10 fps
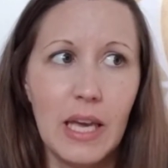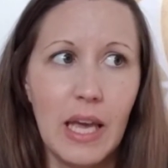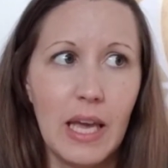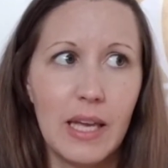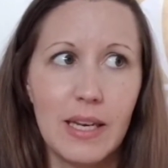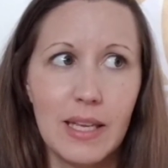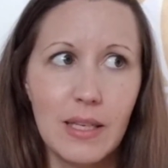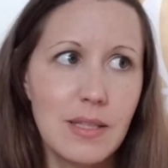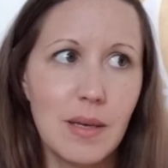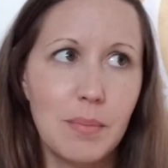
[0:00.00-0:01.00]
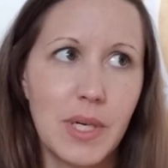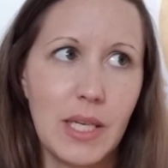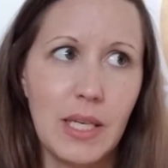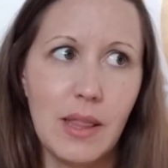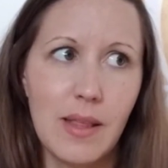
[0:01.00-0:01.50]
And kiss
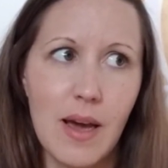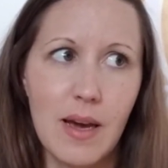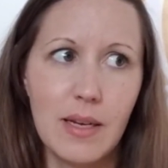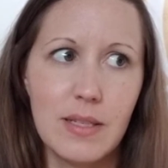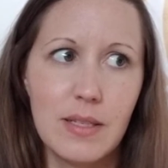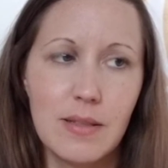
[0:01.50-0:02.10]
somebody that